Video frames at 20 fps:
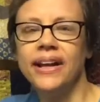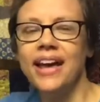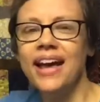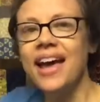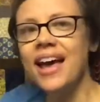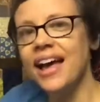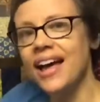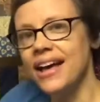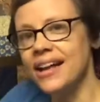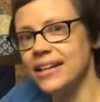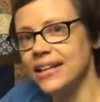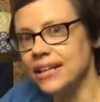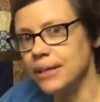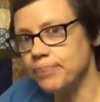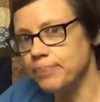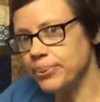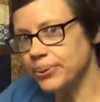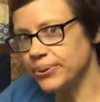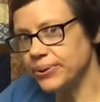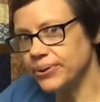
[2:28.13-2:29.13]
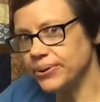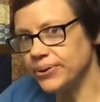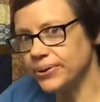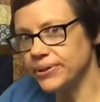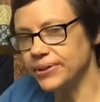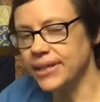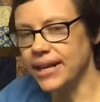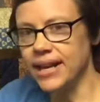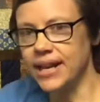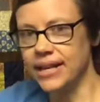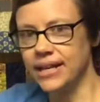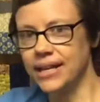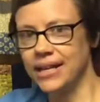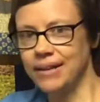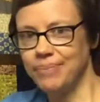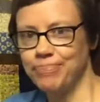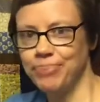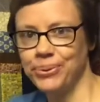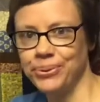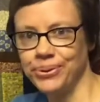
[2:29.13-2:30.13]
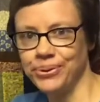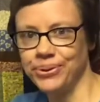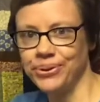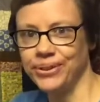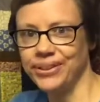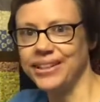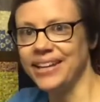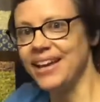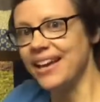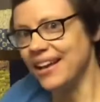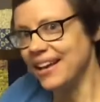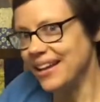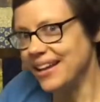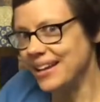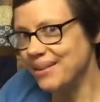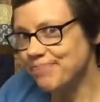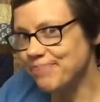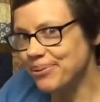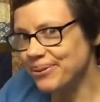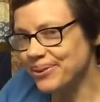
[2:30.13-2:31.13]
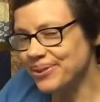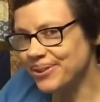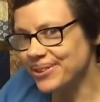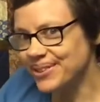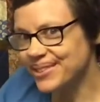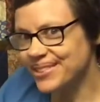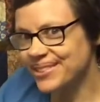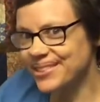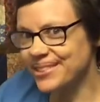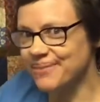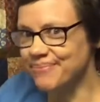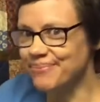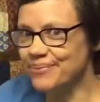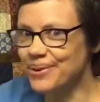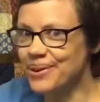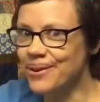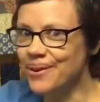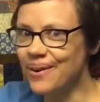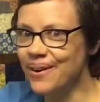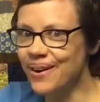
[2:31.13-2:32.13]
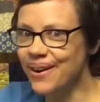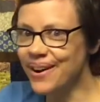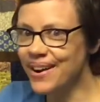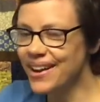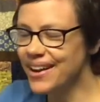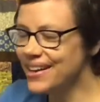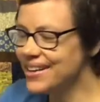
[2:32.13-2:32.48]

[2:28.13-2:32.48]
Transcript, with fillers: And he pulled and he pulled and he pulled some more